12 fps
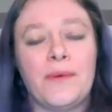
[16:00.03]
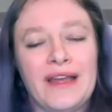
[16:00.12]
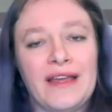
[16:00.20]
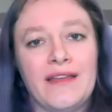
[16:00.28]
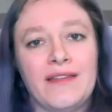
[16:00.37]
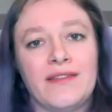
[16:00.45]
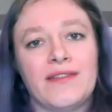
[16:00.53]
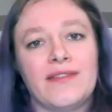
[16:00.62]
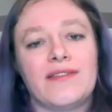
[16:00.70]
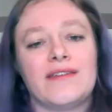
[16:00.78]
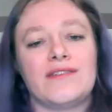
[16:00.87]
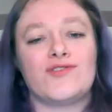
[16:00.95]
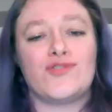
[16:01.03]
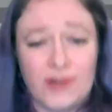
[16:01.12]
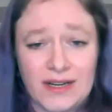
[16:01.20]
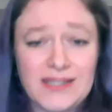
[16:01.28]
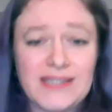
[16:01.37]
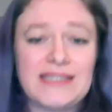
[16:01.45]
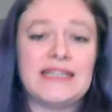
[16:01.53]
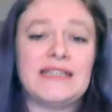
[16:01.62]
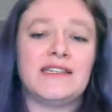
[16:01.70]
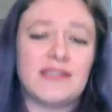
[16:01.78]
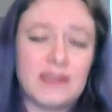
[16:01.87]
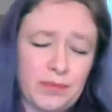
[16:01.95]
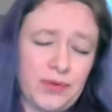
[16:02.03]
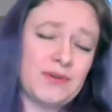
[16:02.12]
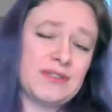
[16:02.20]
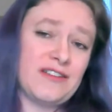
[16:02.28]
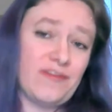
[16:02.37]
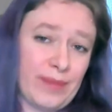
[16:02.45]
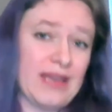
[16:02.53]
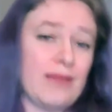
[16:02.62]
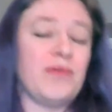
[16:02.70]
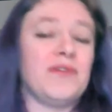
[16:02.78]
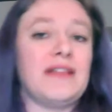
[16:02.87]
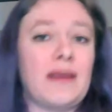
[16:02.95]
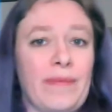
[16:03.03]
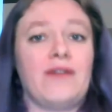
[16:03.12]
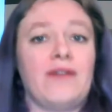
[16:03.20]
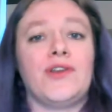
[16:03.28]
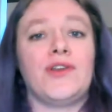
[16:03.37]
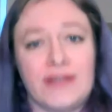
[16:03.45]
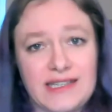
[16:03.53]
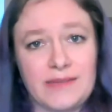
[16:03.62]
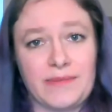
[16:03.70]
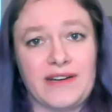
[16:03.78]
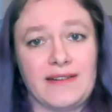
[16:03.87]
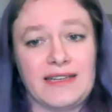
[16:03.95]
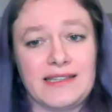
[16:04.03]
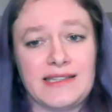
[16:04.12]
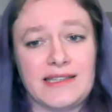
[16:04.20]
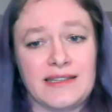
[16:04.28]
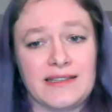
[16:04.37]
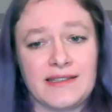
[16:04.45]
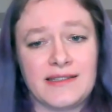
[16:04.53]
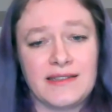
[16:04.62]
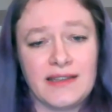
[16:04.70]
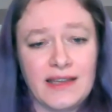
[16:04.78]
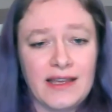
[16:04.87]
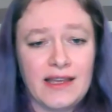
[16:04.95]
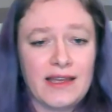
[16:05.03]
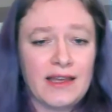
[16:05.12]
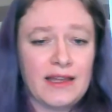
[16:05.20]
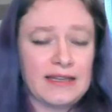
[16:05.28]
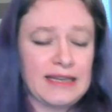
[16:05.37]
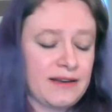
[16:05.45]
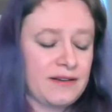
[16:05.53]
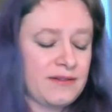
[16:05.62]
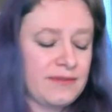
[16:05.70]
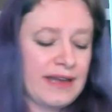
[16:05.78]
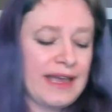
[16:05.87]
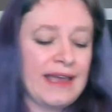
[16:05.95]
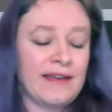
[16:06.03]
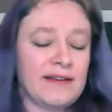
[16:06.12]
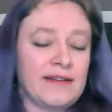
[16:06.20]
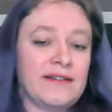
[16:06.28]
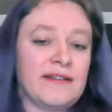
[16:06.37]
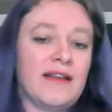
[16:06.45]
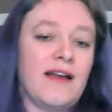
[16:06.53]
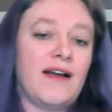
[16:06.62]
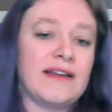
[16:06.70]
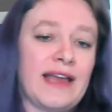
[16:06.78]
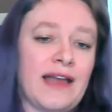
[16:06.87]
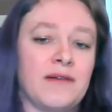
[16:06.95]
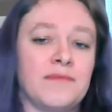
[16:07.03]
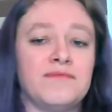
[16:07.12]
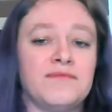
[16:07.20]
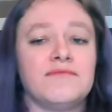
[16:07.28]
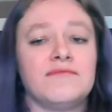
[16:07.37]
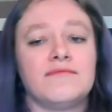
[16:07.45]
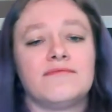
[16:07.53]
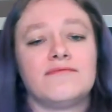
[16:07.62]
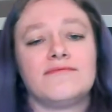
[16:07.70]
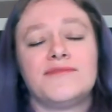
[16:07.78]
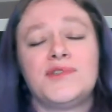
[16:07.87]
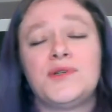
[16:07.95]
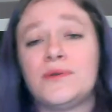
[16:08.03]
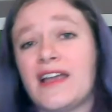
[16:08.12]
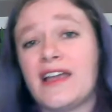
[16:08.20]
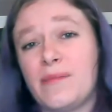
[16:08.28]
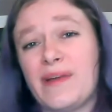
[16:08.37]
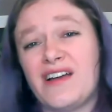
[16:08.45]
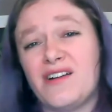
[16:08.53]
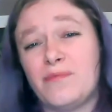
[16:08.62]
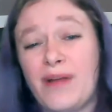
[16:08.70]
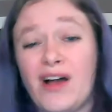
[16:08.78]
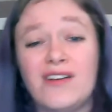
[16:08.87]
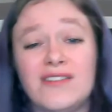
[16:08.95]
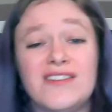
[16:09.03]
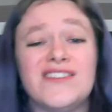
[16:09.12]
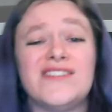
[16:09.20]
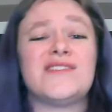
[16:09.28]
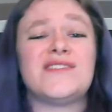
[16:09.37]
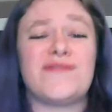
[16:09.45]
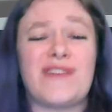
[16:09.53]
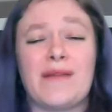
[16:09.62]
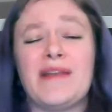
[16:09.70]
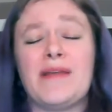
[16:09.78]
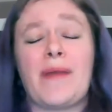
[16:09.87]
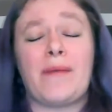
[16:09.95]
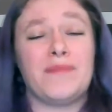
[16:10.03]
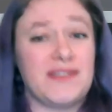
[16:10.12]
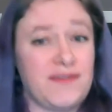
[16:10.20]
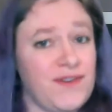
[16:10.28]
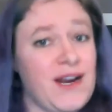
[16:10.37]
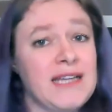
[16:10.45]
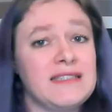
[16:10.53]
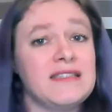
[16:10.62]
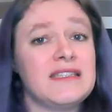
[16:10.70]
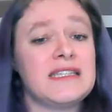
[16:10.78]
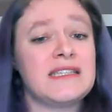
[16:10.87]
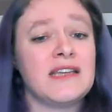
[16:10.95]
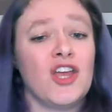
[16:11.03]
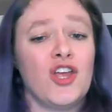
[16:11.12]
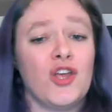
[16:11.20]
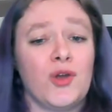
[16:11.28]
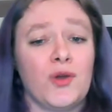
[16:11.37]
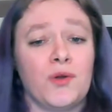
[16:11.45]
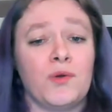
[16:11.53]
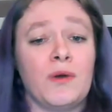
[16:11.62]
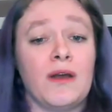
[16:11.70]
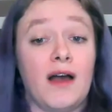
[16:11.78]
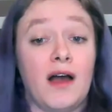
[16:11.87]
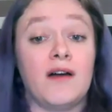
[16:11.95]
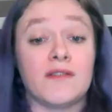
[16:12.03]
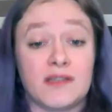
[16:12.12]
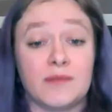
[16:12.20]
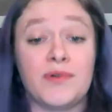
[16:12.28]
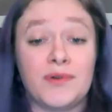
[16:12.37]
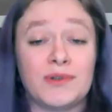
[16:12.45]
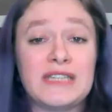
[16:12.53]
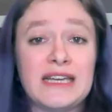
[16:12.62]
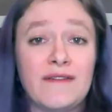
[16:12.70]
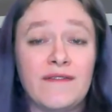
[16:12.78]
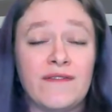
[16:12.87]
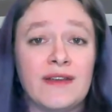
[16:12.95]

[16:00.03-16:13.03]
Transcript: with trusted, supportive people about your experiences. Now, here I am talking about partners, family members, friends who are supportive.